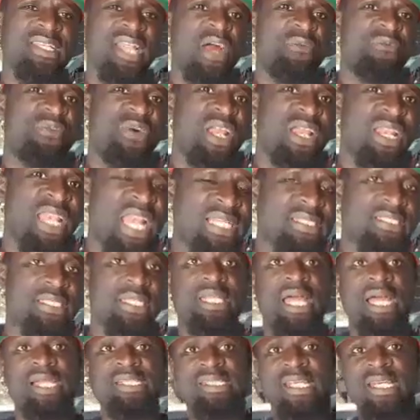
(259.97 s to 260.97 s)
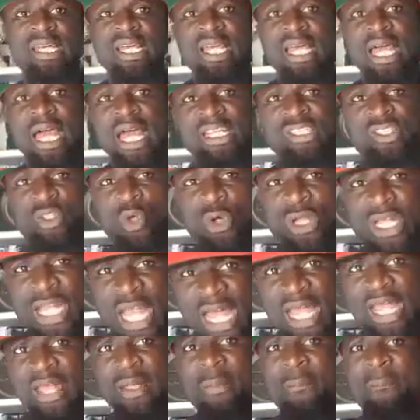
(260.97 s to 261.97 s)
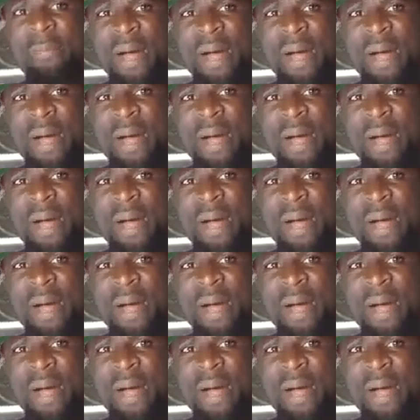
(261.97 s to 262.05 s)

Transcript: her for the 90 days is okay.